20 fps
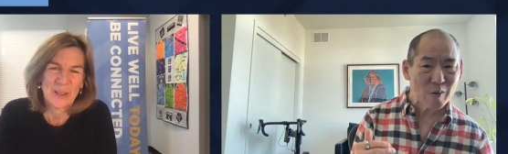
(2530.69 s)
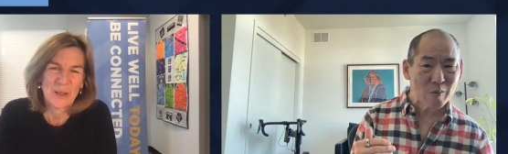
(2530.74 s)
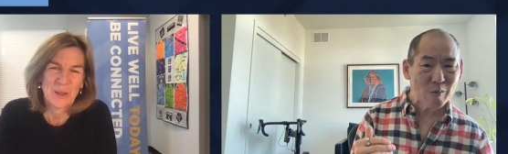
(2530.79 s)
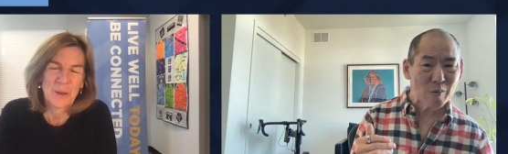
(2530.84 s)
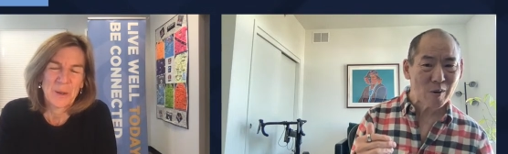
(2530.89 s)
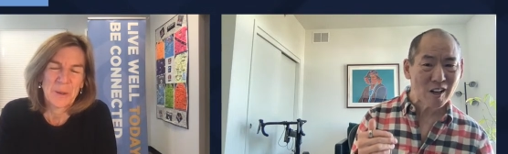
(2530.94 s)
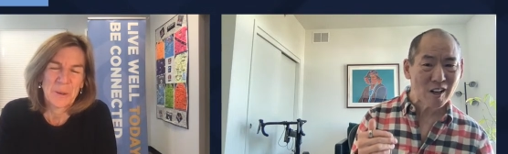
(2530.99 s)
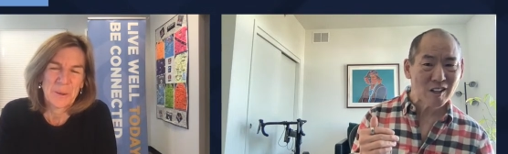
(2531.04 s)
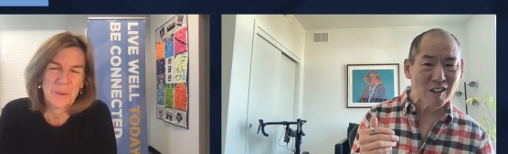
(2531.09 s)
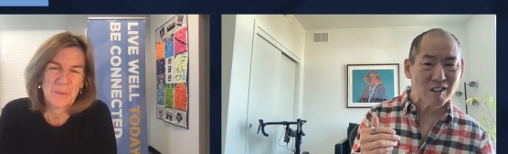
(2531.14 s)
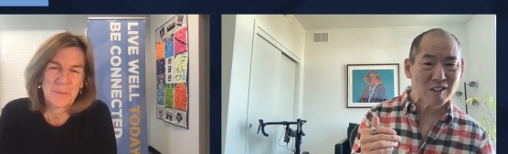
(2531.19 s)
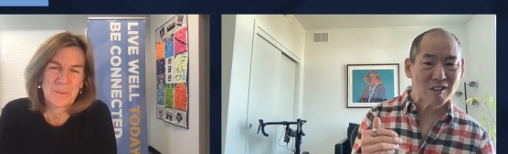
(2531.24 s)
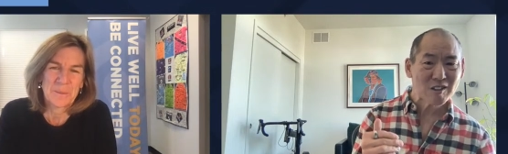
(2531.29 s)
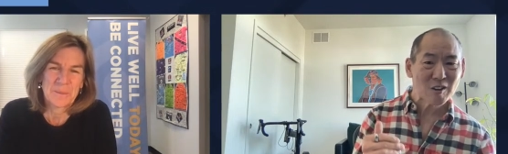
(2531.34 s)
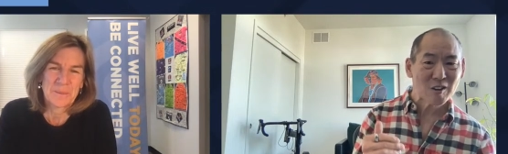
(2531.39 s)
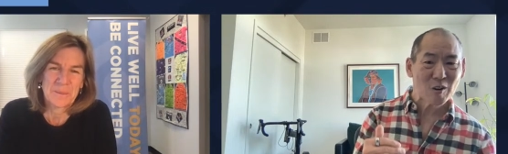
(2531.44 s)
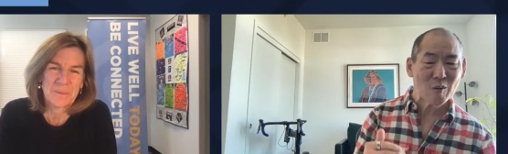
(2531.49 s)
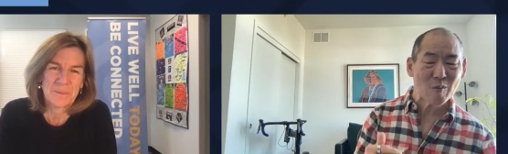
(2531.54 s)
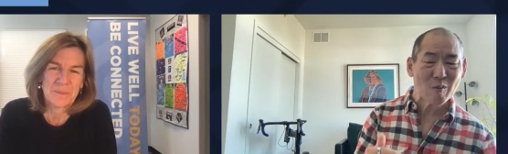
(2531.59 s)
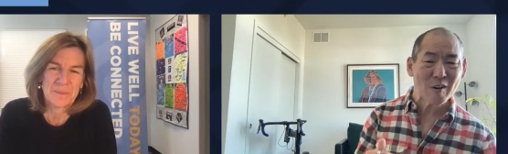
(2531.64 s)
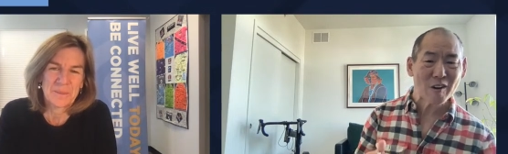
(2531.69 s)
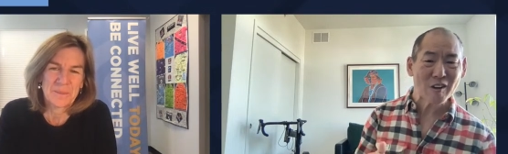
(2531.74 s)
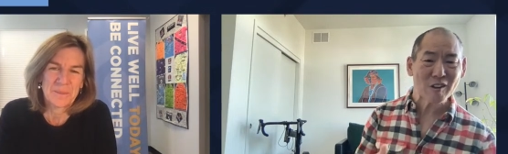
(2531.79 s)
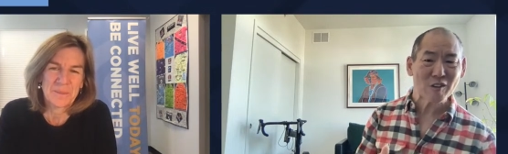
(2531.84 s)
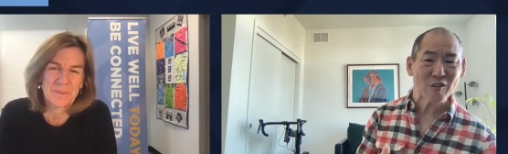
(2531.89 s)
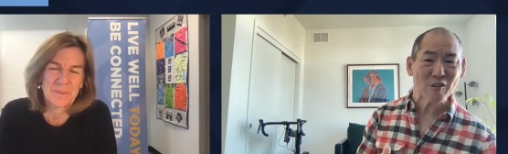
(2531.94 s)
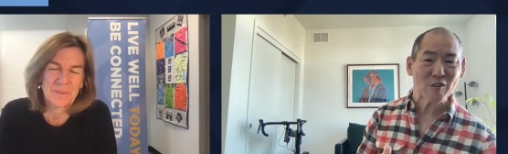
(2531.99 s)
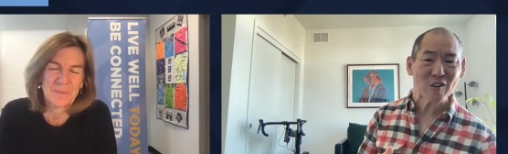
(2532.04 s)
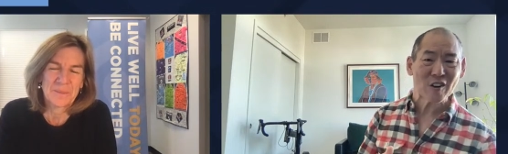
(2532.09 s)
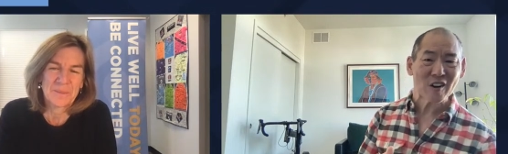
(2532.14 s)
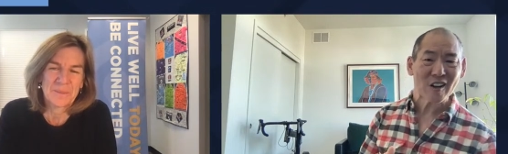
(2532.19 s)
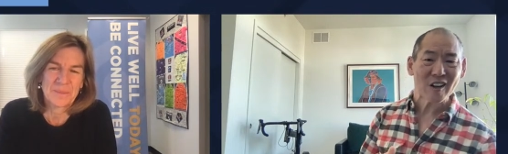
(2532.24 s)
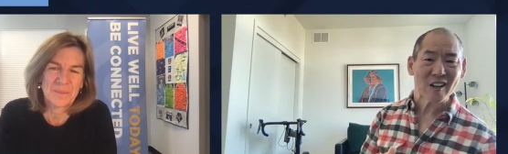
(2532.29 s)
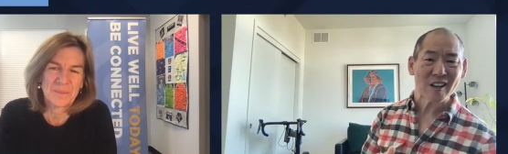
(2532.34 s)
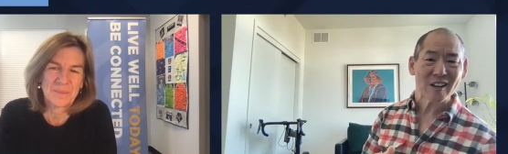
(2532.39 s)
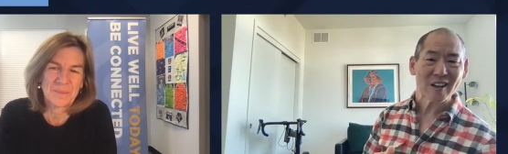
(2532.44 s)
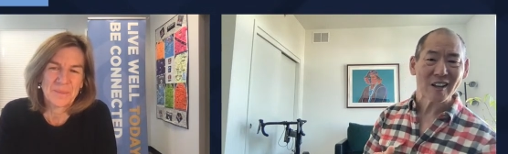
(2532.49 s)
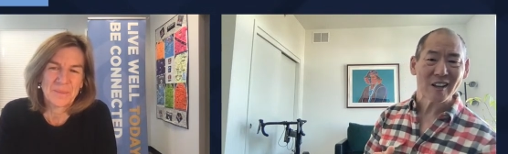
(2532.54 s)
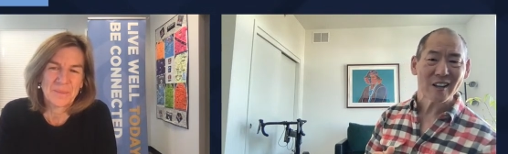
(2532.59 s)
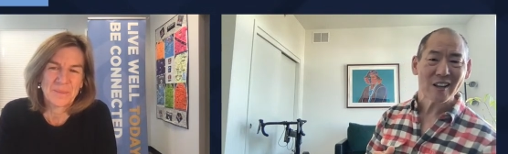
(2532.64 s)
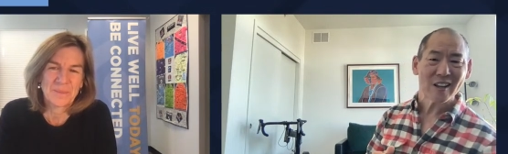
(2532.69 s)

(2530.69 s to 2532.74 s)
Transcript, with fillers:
Speaker 1: But it's so much fun.